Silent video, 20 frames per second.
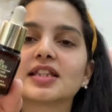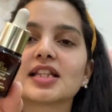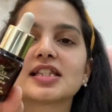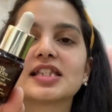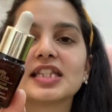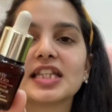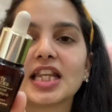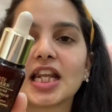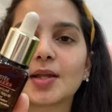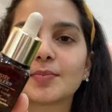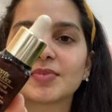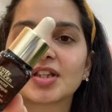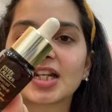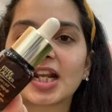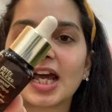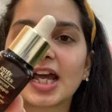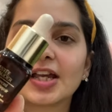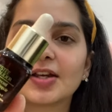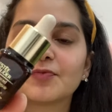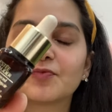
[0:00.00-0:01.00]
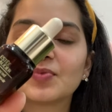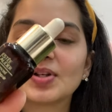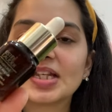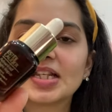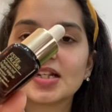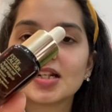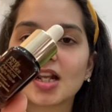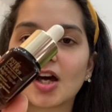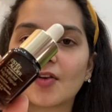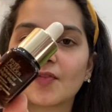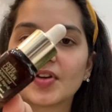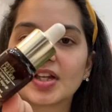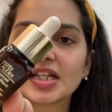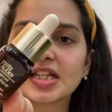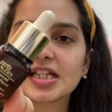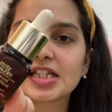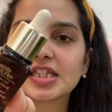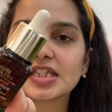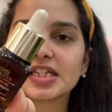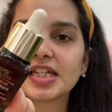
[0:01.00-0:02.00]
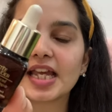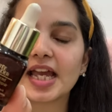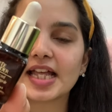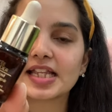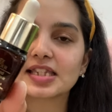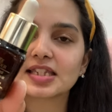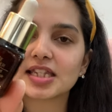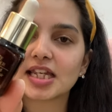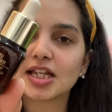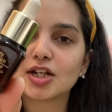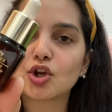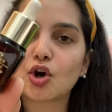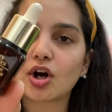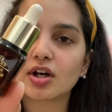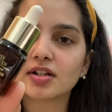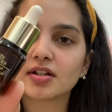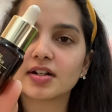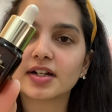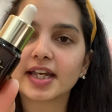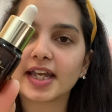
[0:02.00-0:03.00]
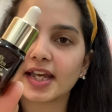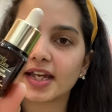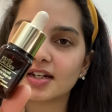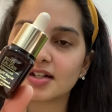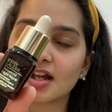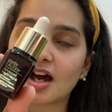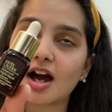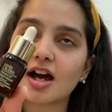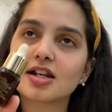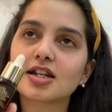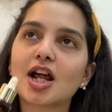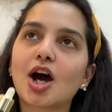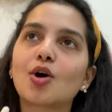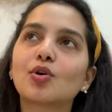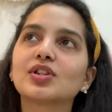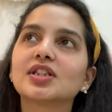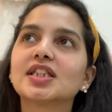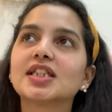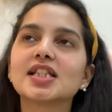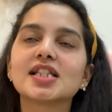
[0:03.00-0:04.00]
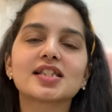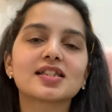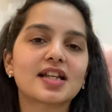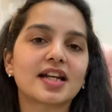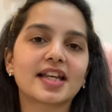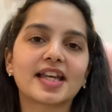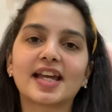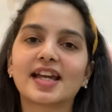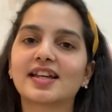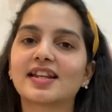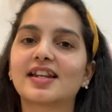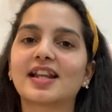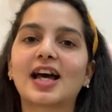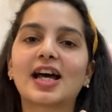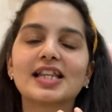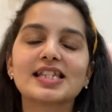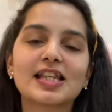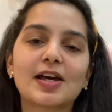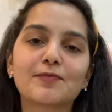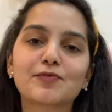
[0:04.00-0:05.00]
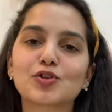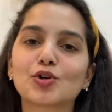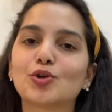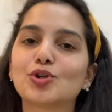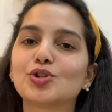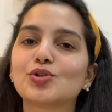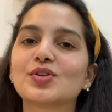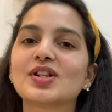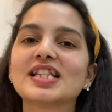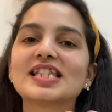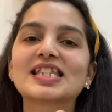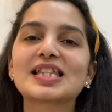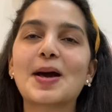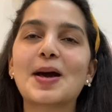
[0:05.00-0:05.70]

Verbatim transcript: the serum that I've been loving is the Estee Lauder ANR. Now this again, as I've told you, it's